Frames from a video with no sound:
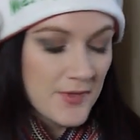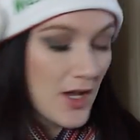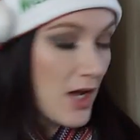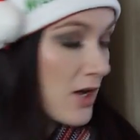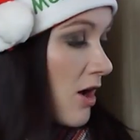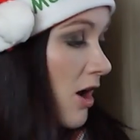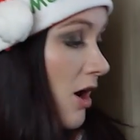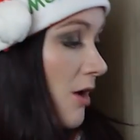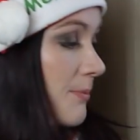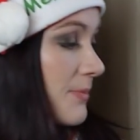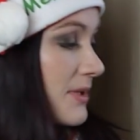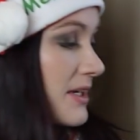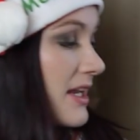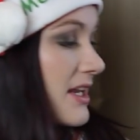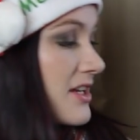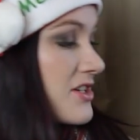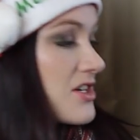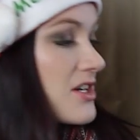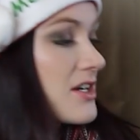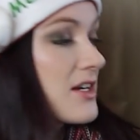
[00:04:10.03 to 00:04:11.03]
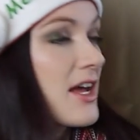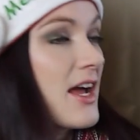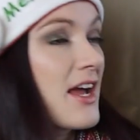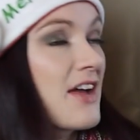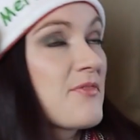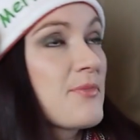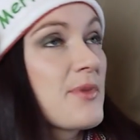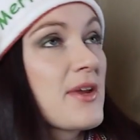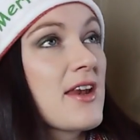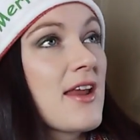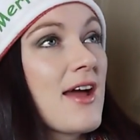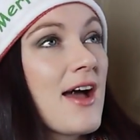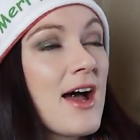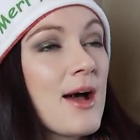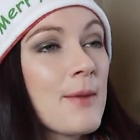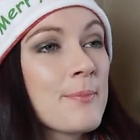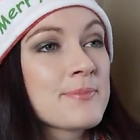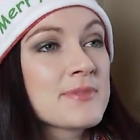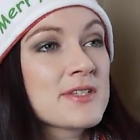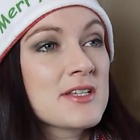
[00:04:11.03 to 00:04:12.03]
a combination I have been
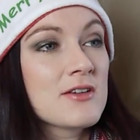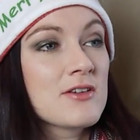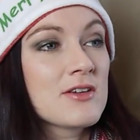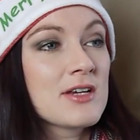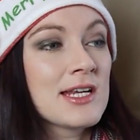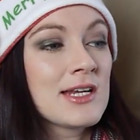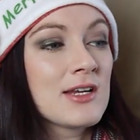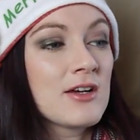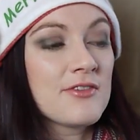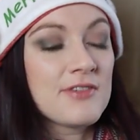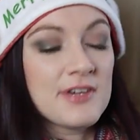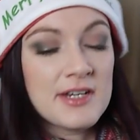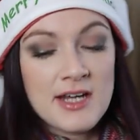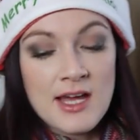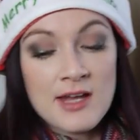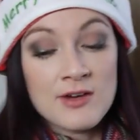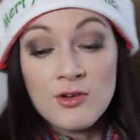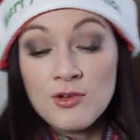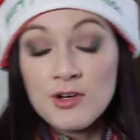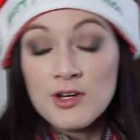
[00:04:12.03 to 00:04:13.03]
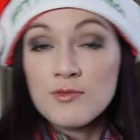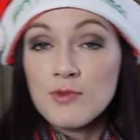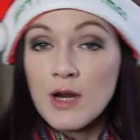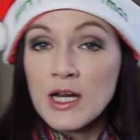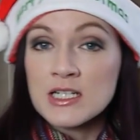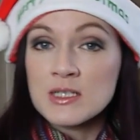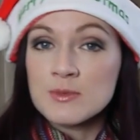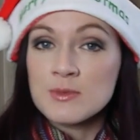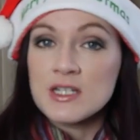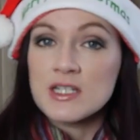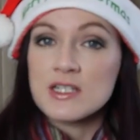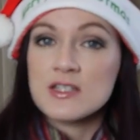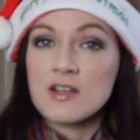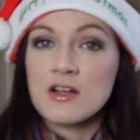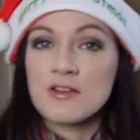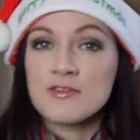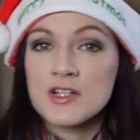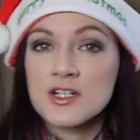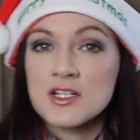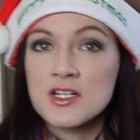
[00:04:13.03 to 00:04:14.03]
absolutely loving and only randomly
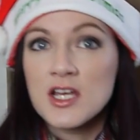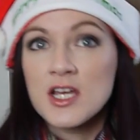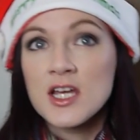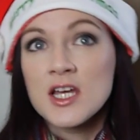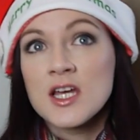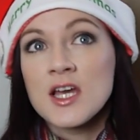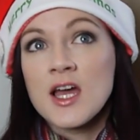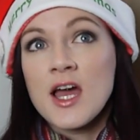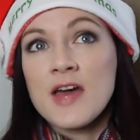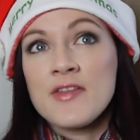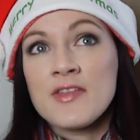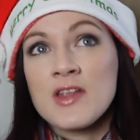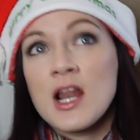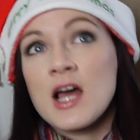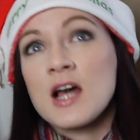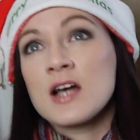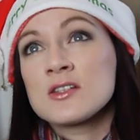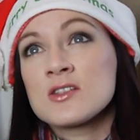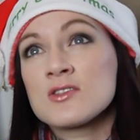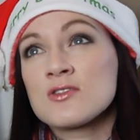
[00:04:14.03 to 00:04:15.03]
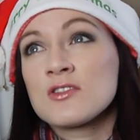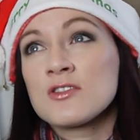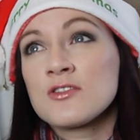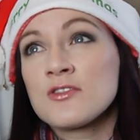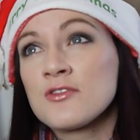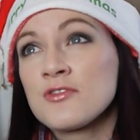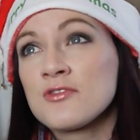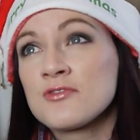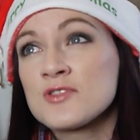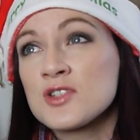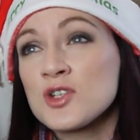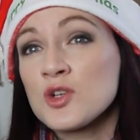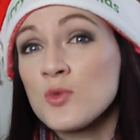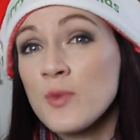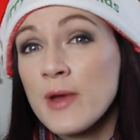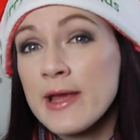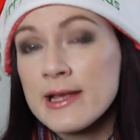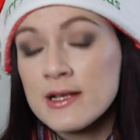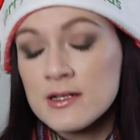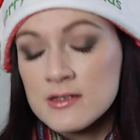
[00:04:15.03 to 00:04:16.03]
discovered in the last sort of 2
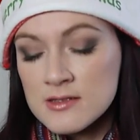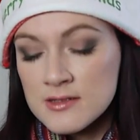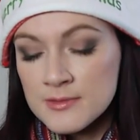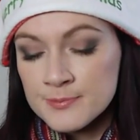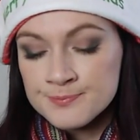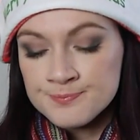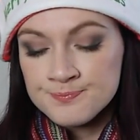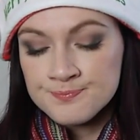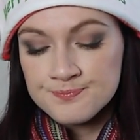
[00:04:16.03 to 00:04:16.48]
weeks.